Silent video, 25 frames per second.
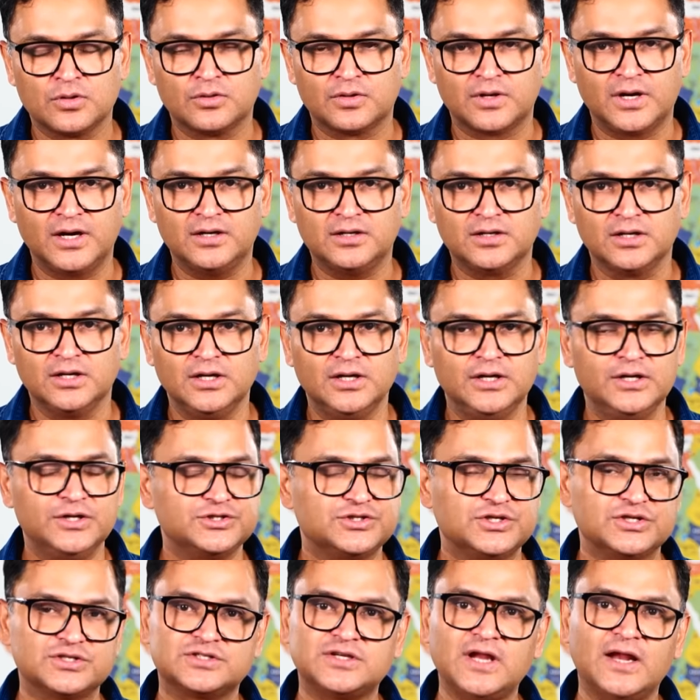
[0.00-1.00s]
Right?
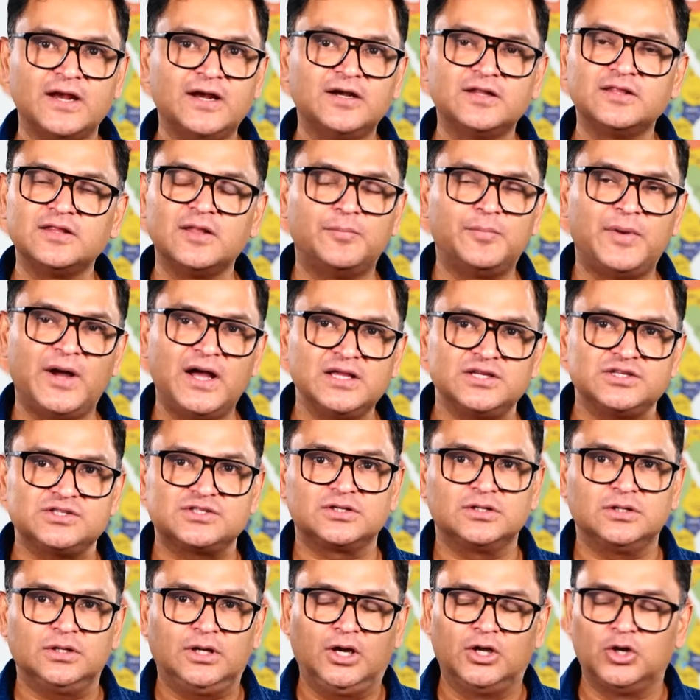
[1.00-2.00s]
She's done it in the
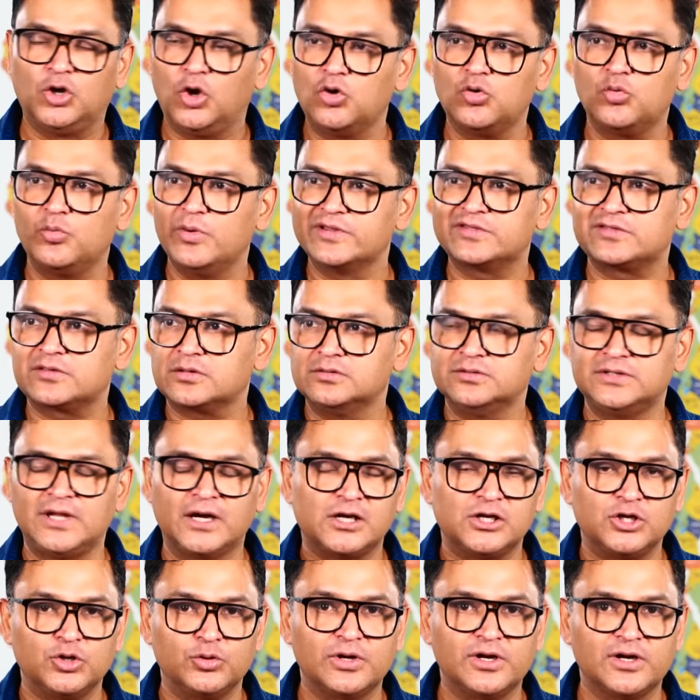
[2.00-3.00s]
past, along with
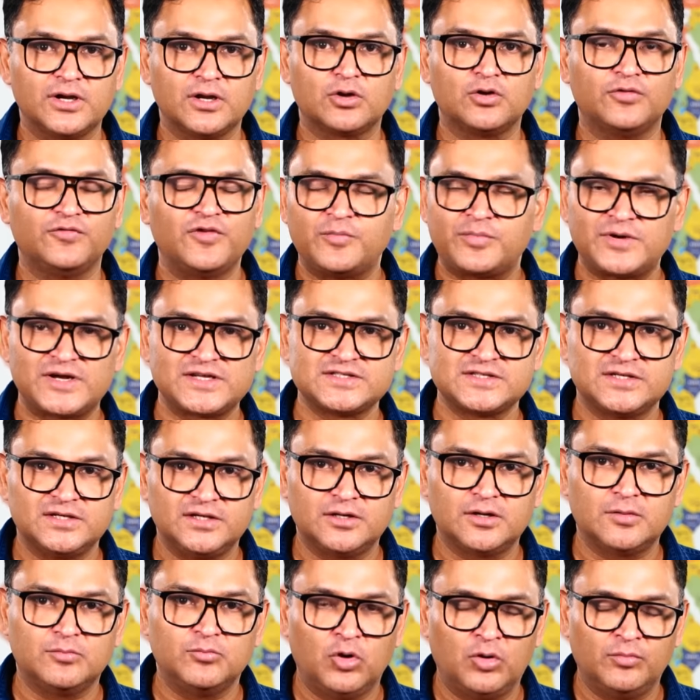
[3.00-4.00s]
that lunatic of a
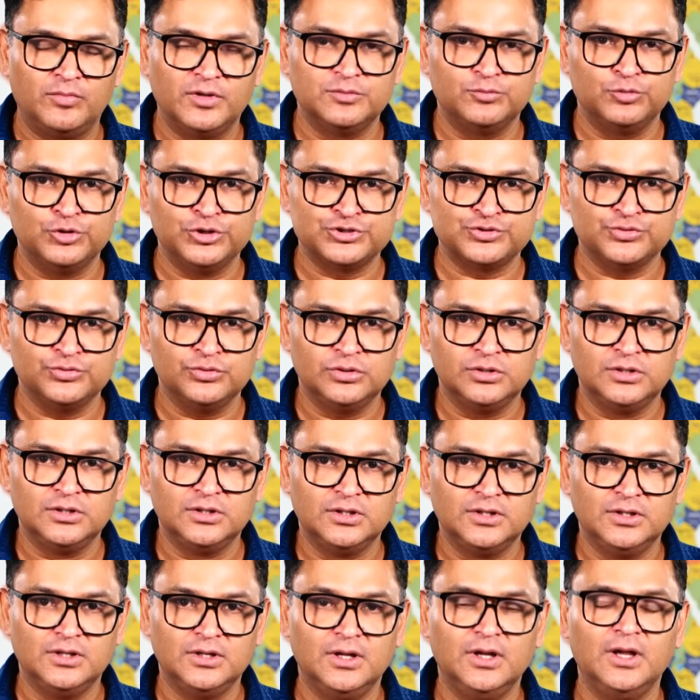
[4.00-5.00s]
president, Mohammad Muizu.
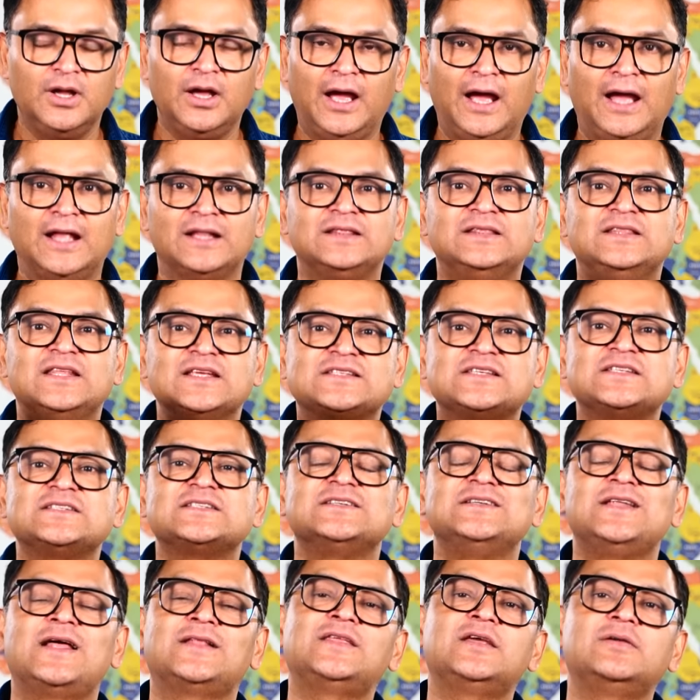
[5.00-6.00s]
And this
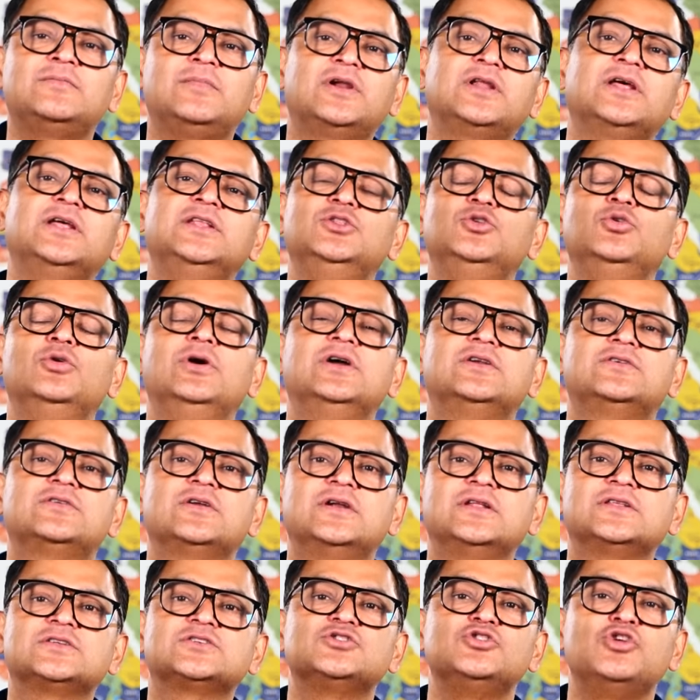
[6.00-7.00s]
is nothing but Hindu
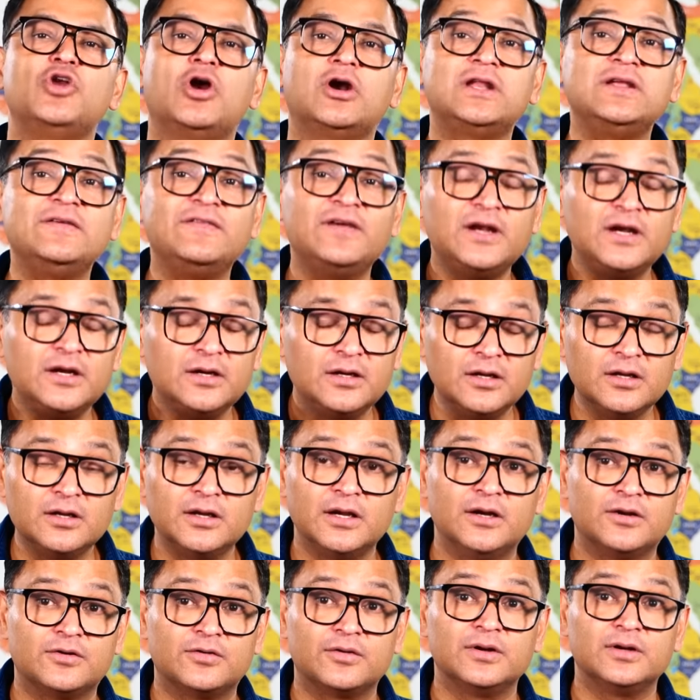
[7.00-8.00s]
hatred. It's not even Indian
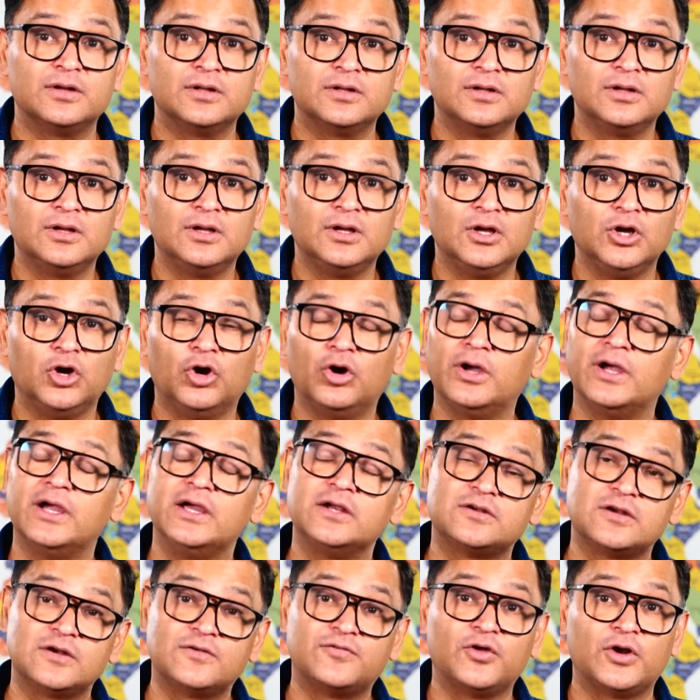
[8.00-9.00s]
hatred or
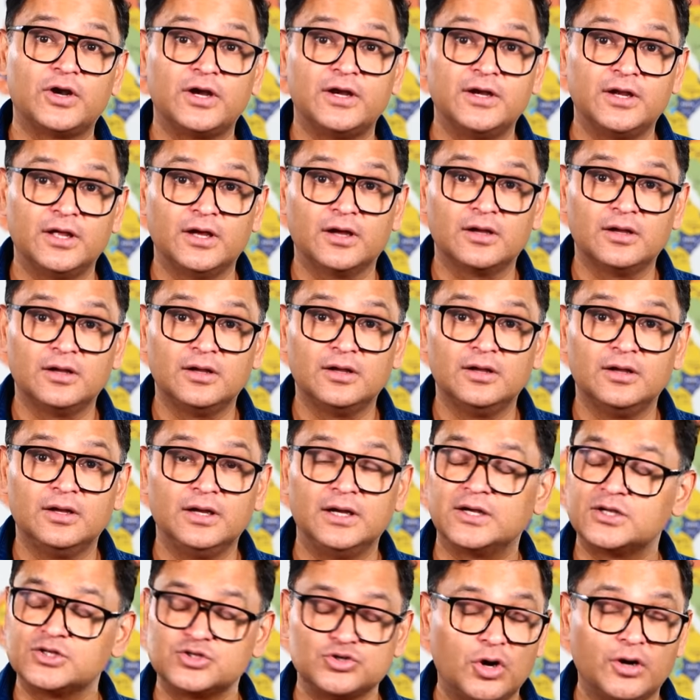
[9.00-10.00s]
hatred for India.
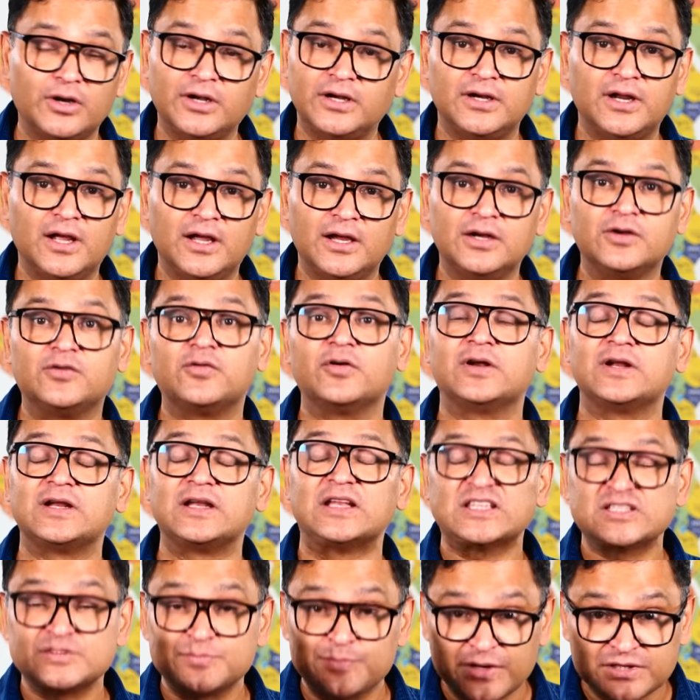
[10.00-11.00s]
It is not India hatred.
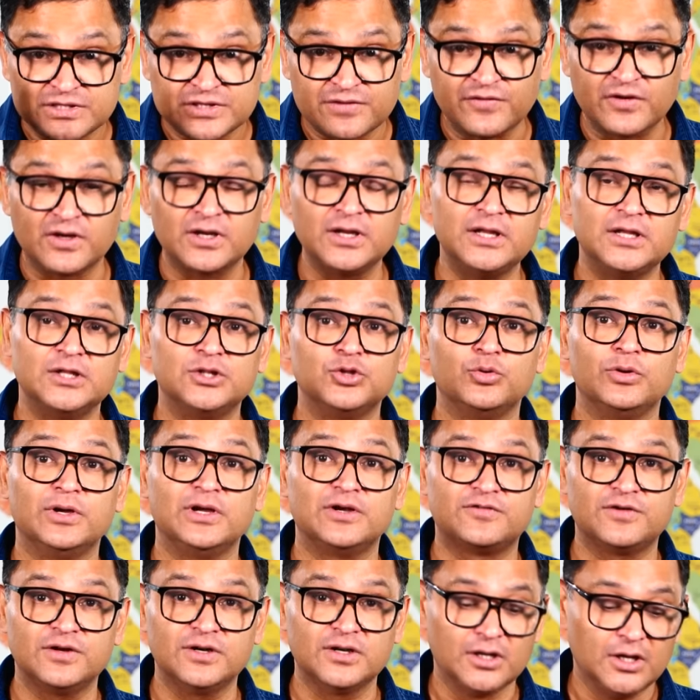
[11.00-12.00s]
It is specifically Hindu
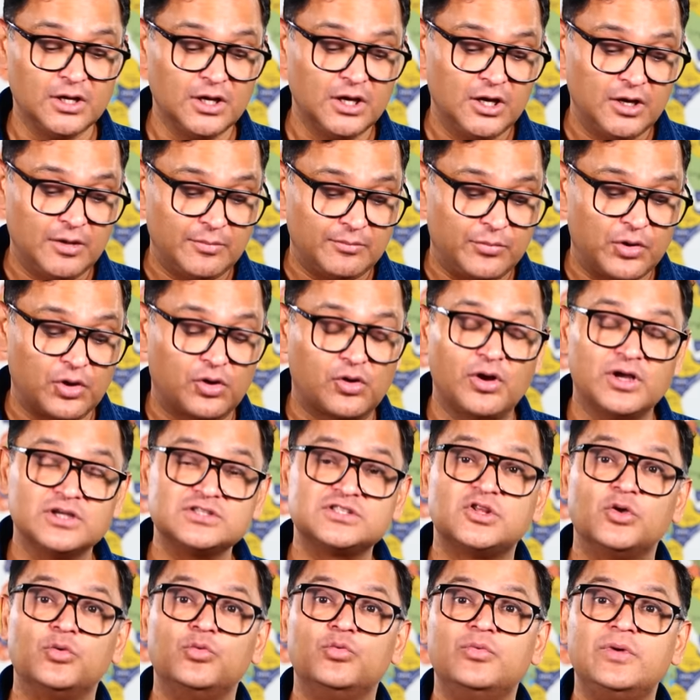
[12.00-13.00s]
hatred,
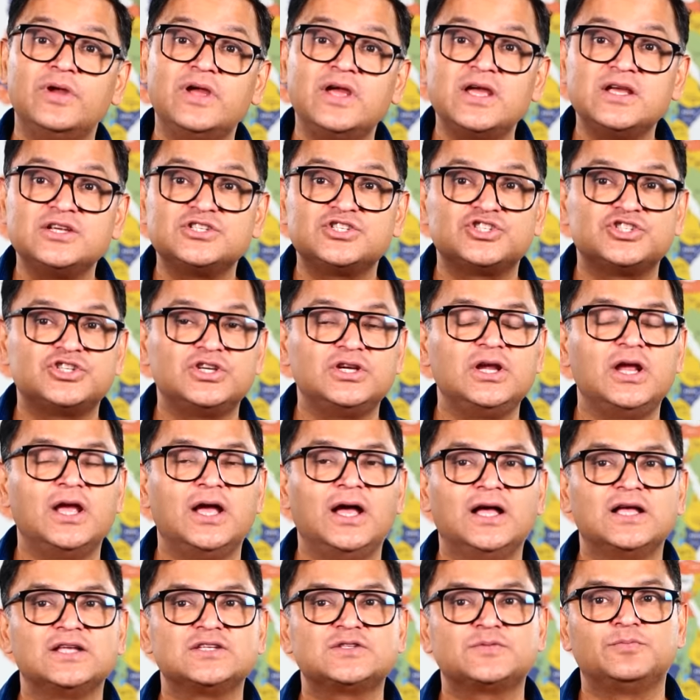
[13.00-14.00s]
because the way she
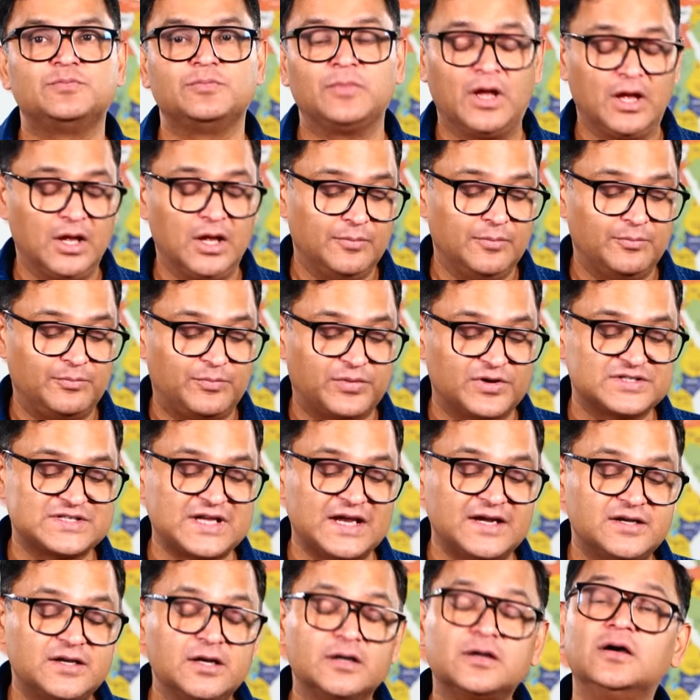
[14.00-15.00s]
has
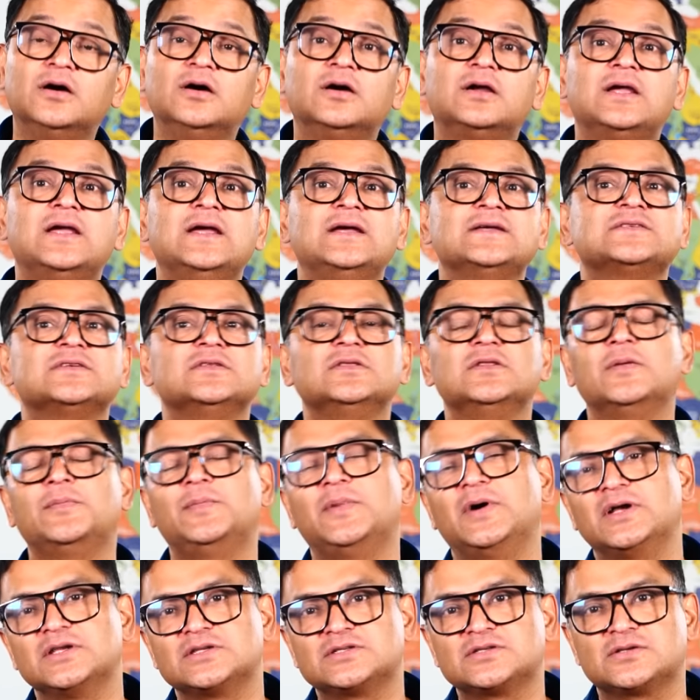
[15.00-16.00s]
presented her case in the
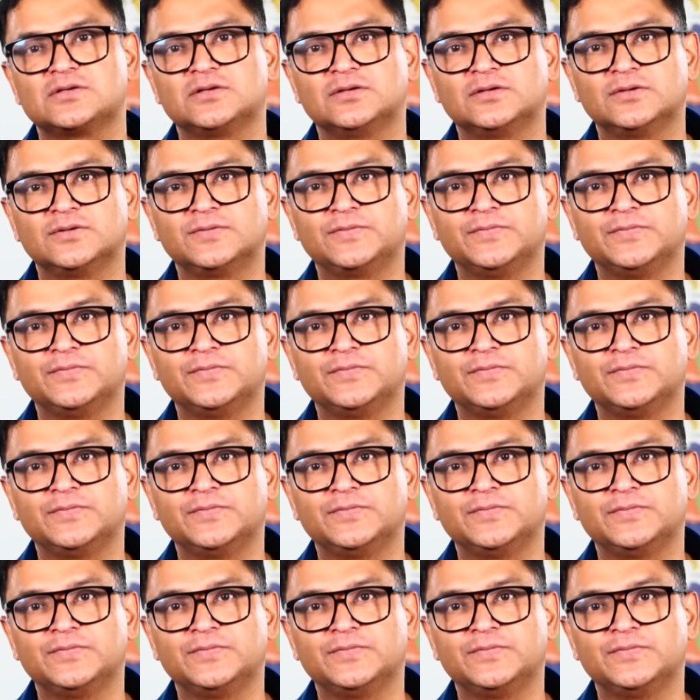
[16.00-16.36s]
past.